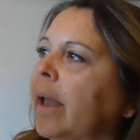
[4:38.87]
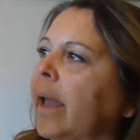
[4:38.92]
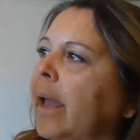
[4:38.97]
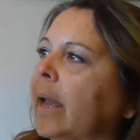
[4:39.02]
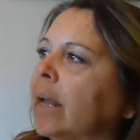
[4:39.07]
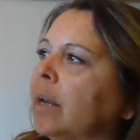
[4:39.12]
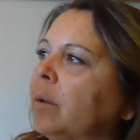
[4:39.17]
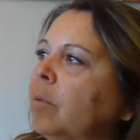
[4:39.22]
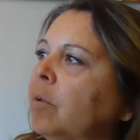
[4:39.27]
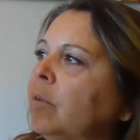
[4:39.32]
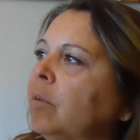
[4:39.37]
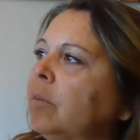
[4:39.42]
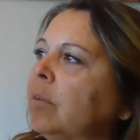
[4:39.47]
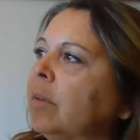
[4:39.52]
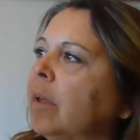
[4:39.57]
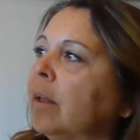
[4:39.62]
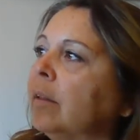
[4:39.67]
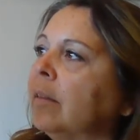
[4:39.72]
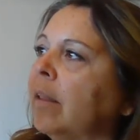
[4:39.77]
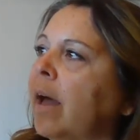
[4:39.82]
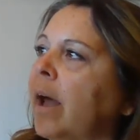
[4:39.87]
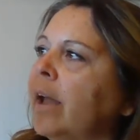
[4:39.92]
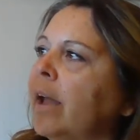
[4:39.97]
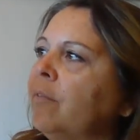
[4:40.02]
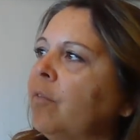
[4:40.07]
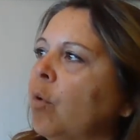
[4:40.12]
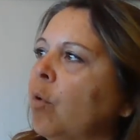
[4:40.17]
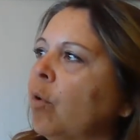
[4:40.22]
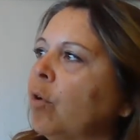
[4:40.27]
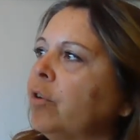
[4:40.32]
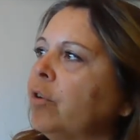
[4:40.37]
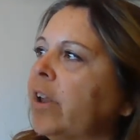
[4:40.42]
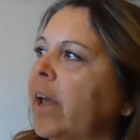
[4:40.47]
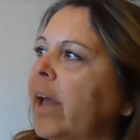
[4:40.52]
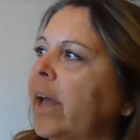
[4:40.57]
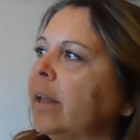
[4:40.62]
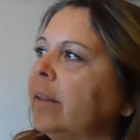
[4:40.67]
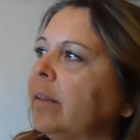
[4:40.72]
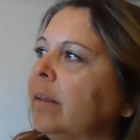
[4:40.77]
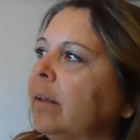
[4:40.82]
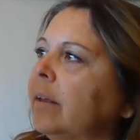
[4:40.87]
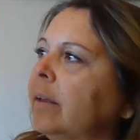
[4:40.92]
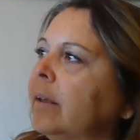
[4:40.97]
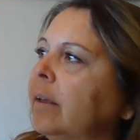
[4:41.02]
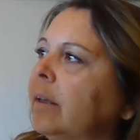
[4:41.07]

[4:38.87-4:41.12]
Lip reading: animals, alive or dead,